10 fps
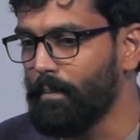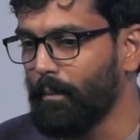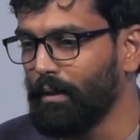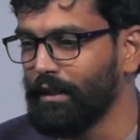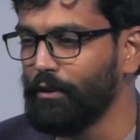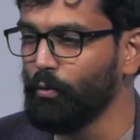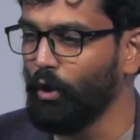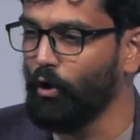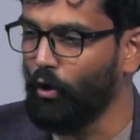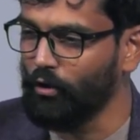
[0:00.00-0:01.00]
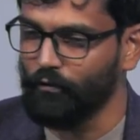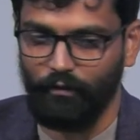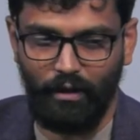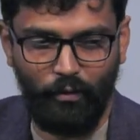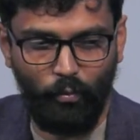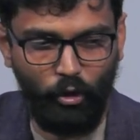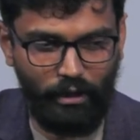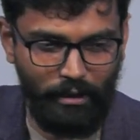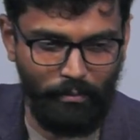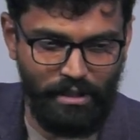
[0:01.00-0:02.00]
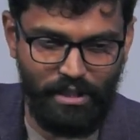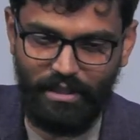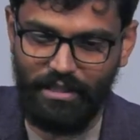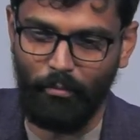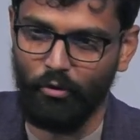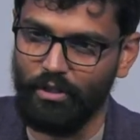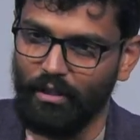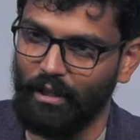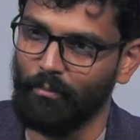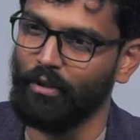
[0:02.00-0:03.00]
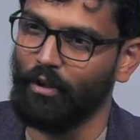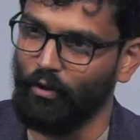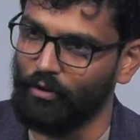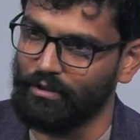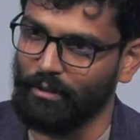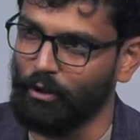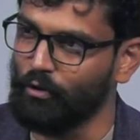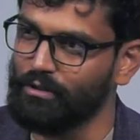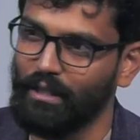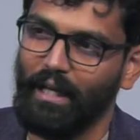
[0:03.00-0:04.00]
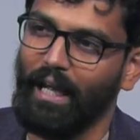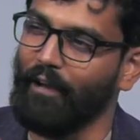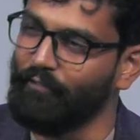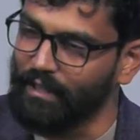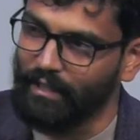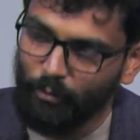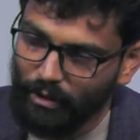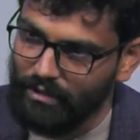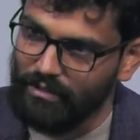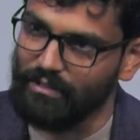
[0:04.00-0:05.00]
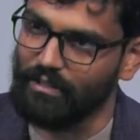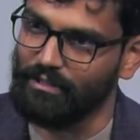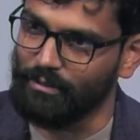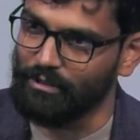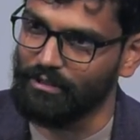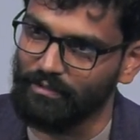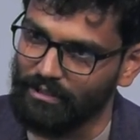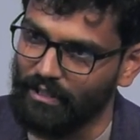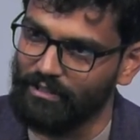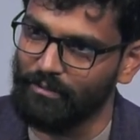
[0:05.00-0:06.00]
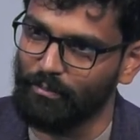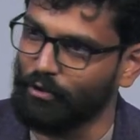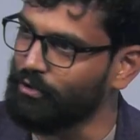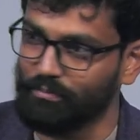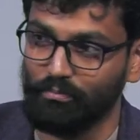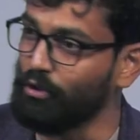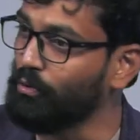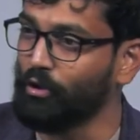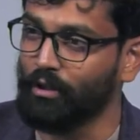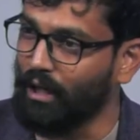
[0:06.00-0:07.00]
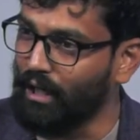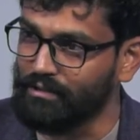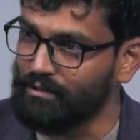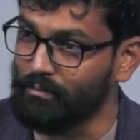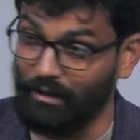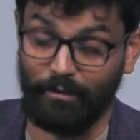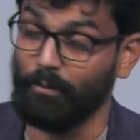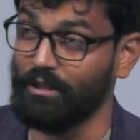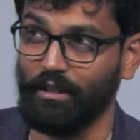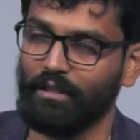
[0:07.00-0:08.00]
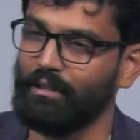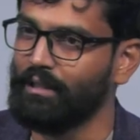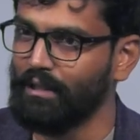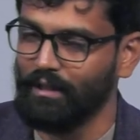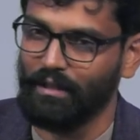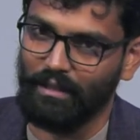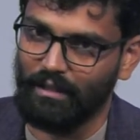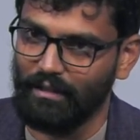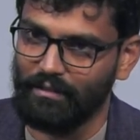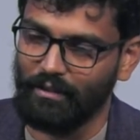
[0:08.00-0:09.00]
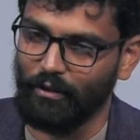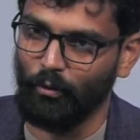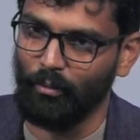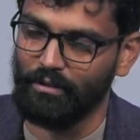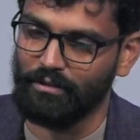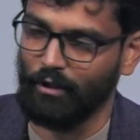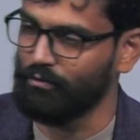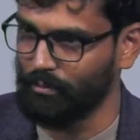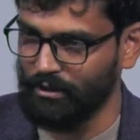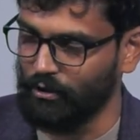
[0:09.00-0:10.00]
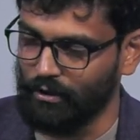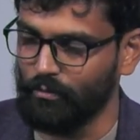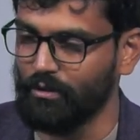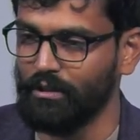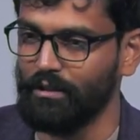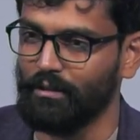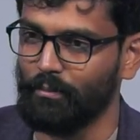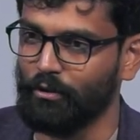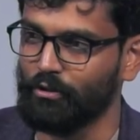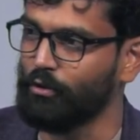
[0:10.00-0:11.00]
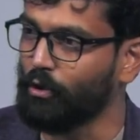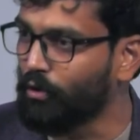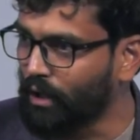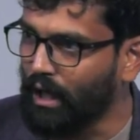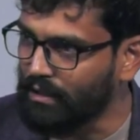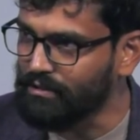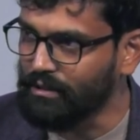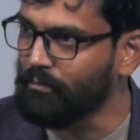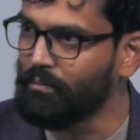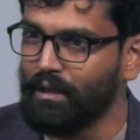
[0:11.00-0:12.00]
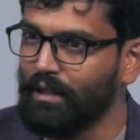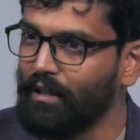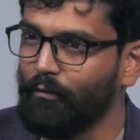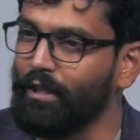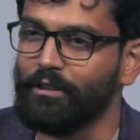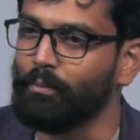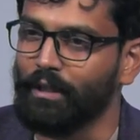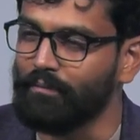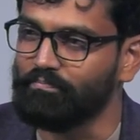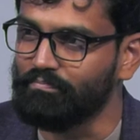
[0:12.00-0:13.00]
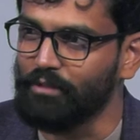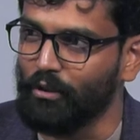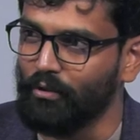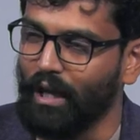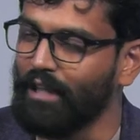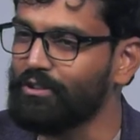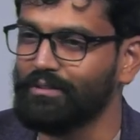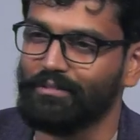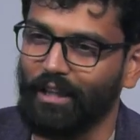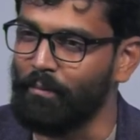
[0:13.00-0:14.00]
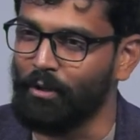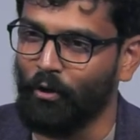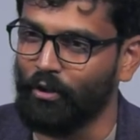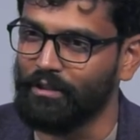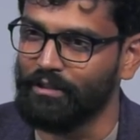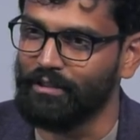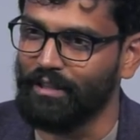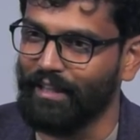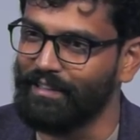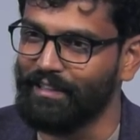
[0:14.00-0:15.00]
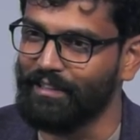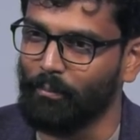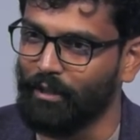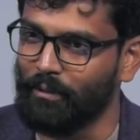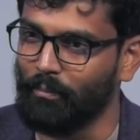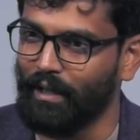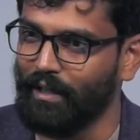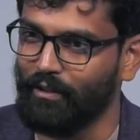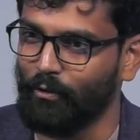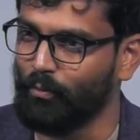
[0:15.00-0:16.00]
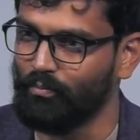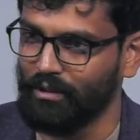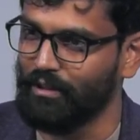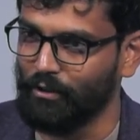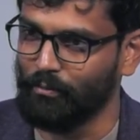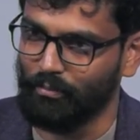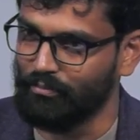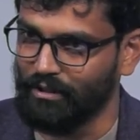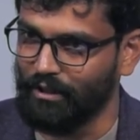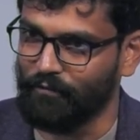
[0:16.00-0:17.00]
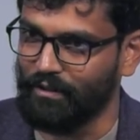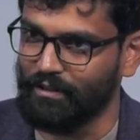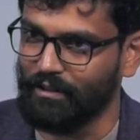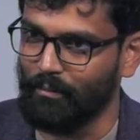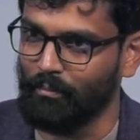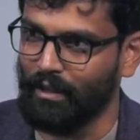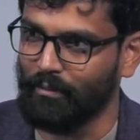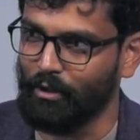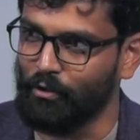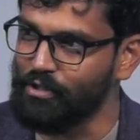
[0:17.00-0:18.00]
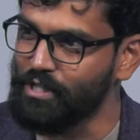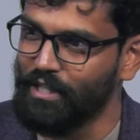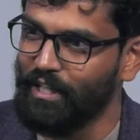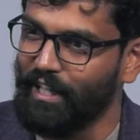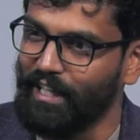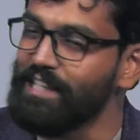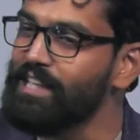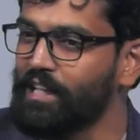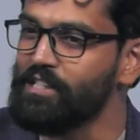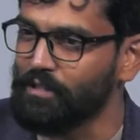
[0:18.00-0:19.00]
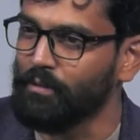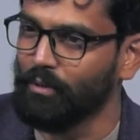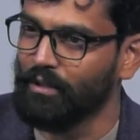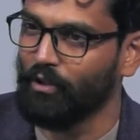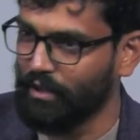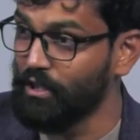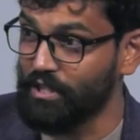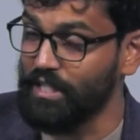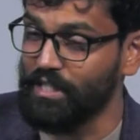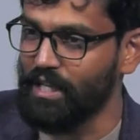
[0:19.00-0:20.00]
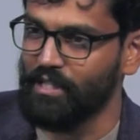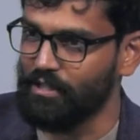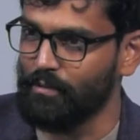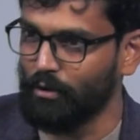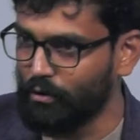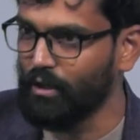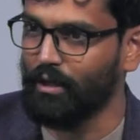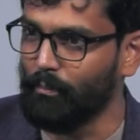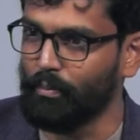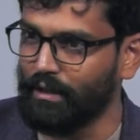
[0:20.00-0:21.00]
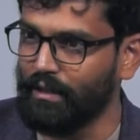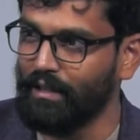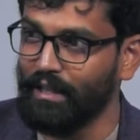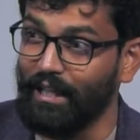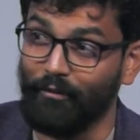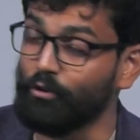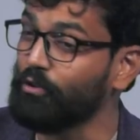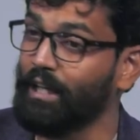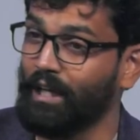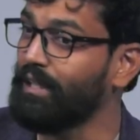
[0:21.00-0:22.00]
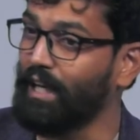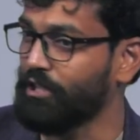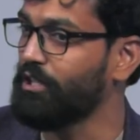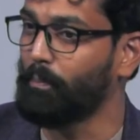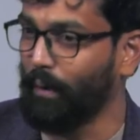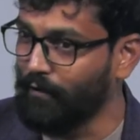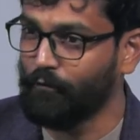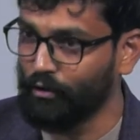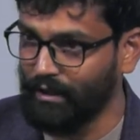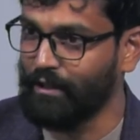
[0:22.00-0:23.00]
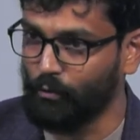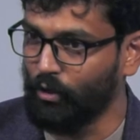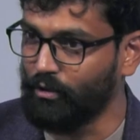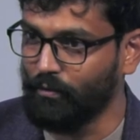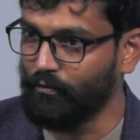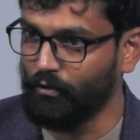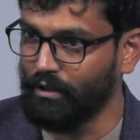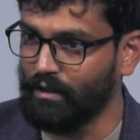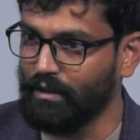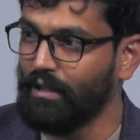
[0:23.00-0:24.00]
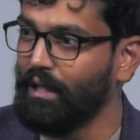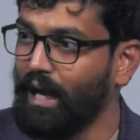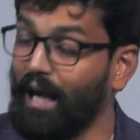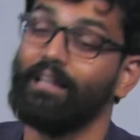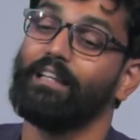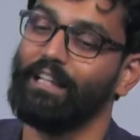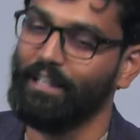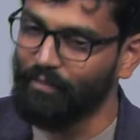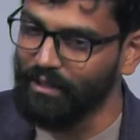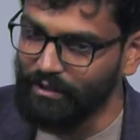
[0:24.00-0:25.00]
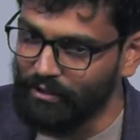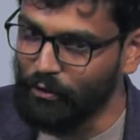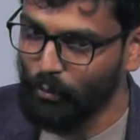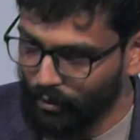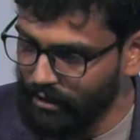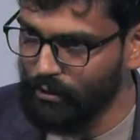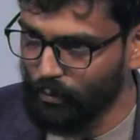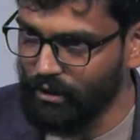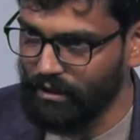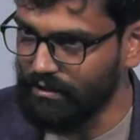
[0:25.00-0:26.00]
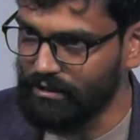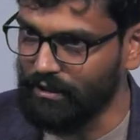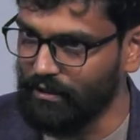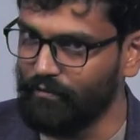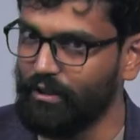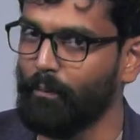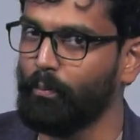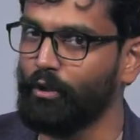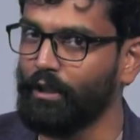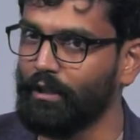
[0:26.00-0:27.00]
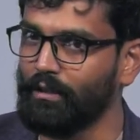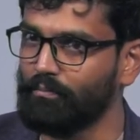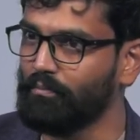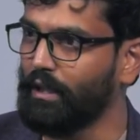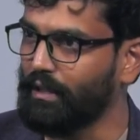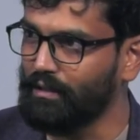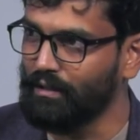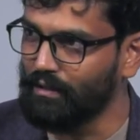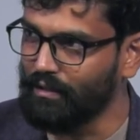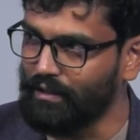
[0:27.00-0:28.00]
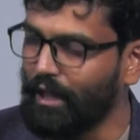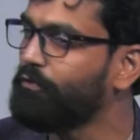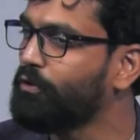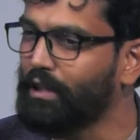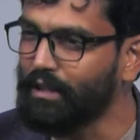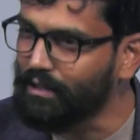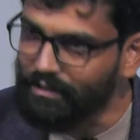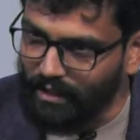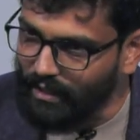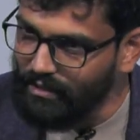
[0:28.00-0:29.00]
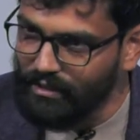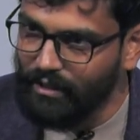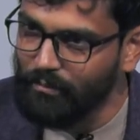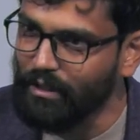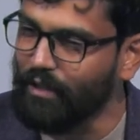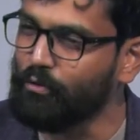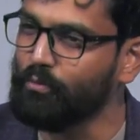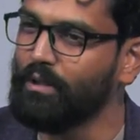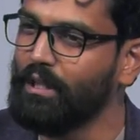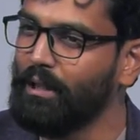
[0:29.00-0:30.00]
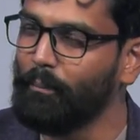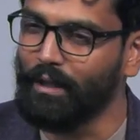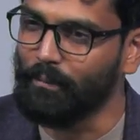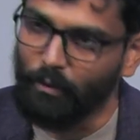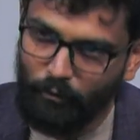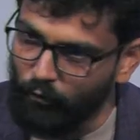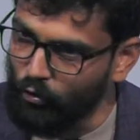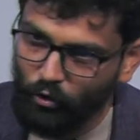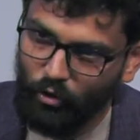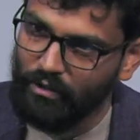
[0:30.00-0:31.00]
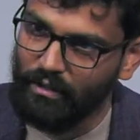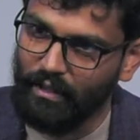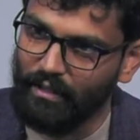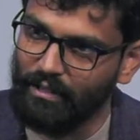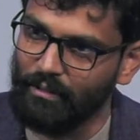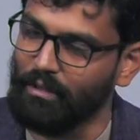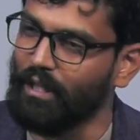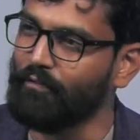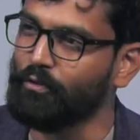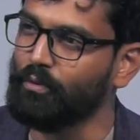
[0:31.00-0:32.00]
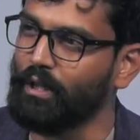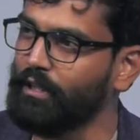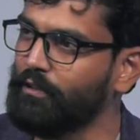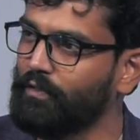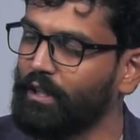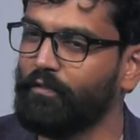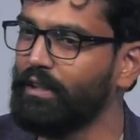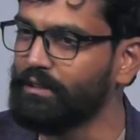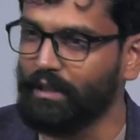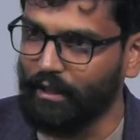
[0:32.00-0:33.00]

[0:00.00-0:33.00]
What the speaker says: But they do a lot of what he mentioned as emotional labor alongside, because every gig worker is a customer service agent, because you're going to ask them, especially in the global south, the majority world, because you're going to ask them, where is my, you know, last time I ordered, I didn't get the money back, or, you know, the refund didn't come back, because he's answerable, or he or she is answerable to the company, even though they aren't actually paid for that quantum of work. And even in doing the work itself, they're putting in a, like, they have to click at the right time, they have to pick up the phone call at the right time, they have to kind of like fill in the right